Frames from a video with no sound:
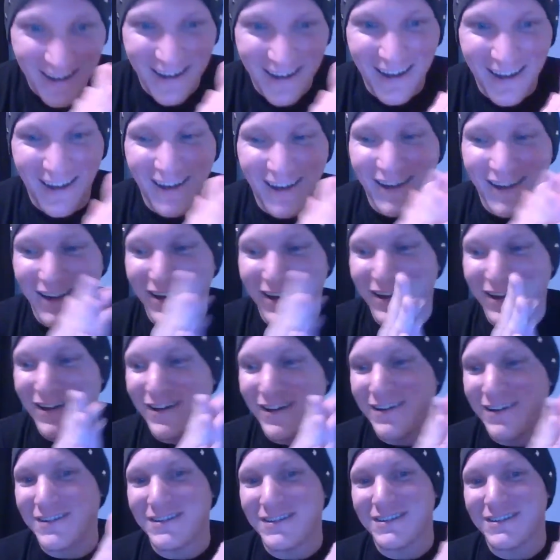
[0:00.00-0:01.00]

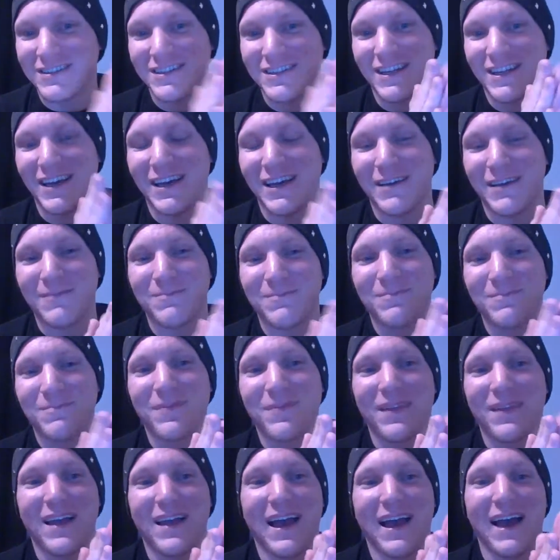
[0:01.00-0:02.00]
Oh shit.
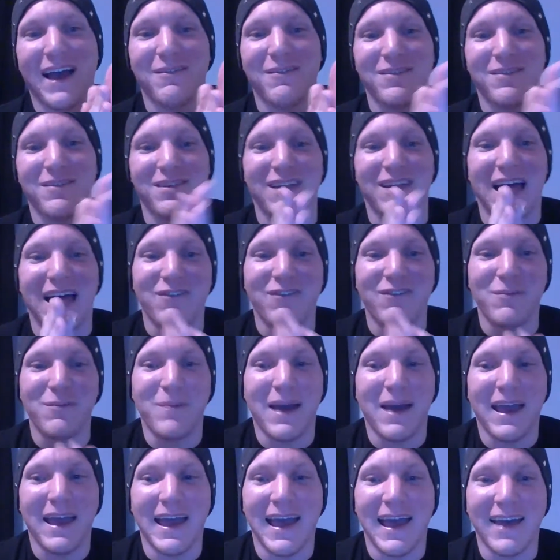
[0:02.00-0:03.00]
I was laughing
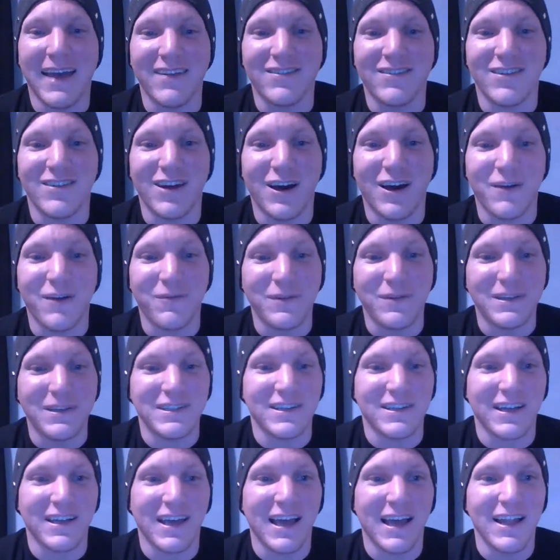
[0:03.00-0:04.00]
my ass off when
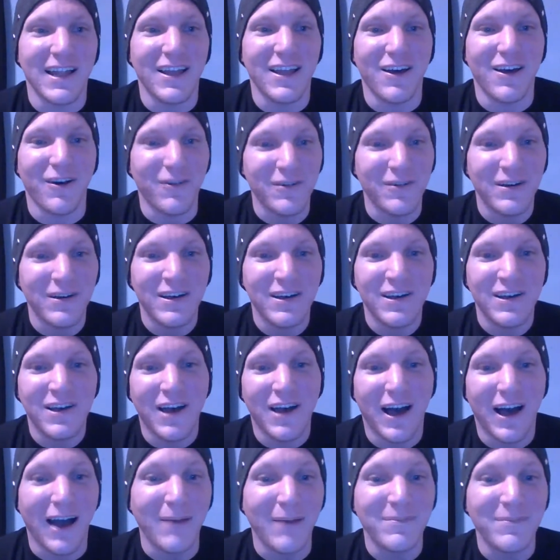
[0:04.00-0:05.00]
she's like, "Hello,
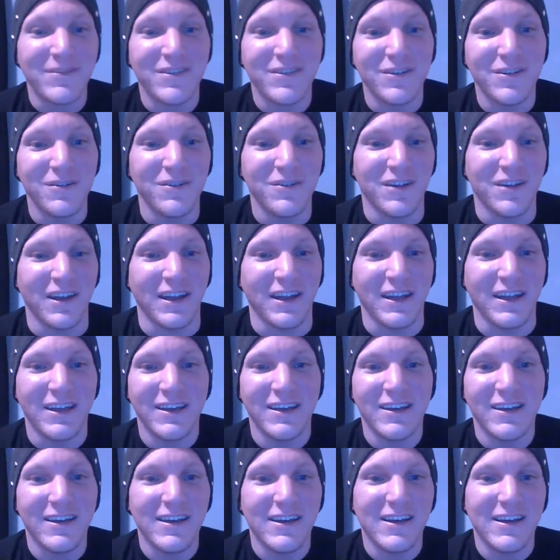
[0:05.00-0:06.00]
I'm Susan."
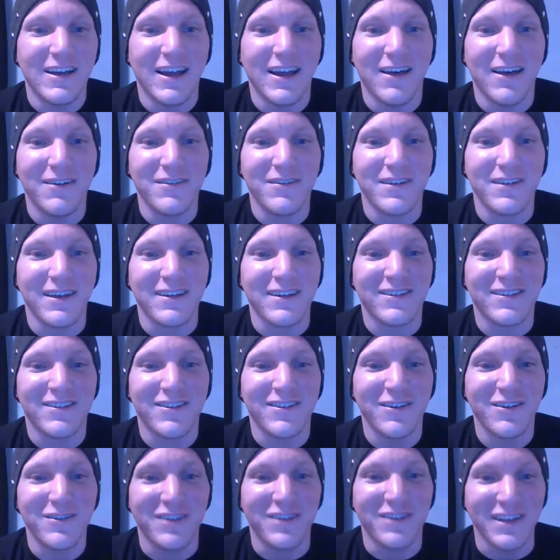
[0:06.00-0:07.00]
I was like,
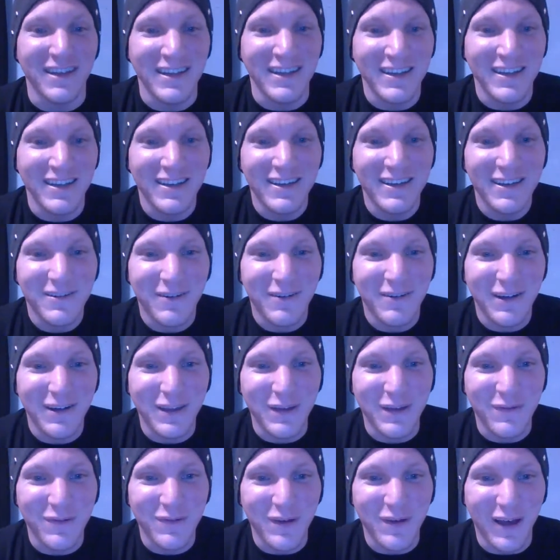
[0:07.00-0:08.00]
"Susan?
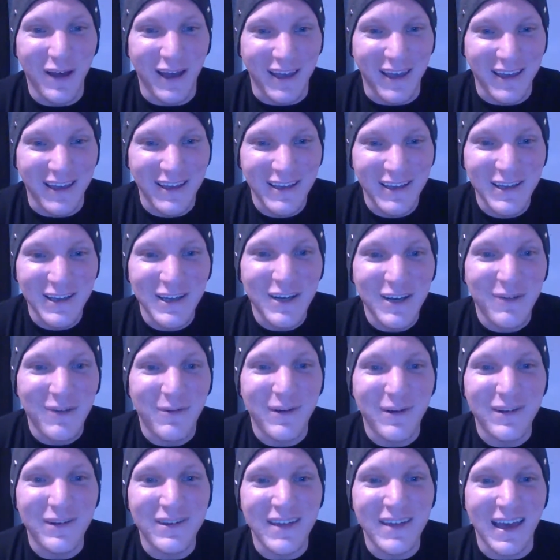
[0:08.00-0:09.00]
What the fuck?
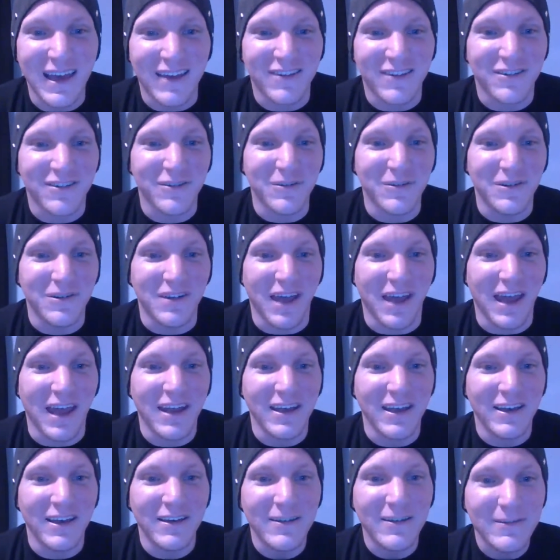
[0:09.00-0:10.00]
What's next,
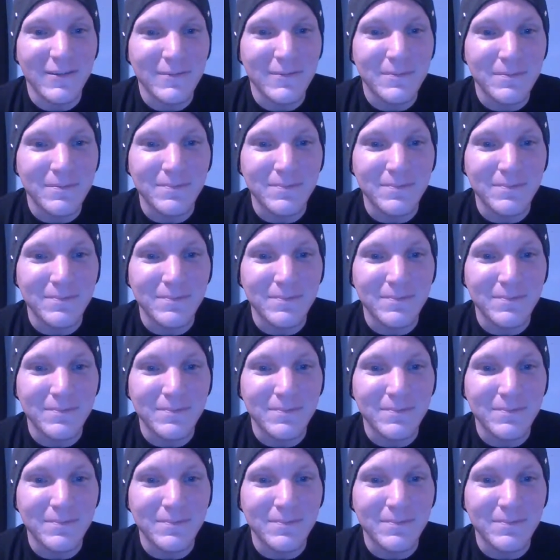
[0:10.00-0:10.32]
Susanna?"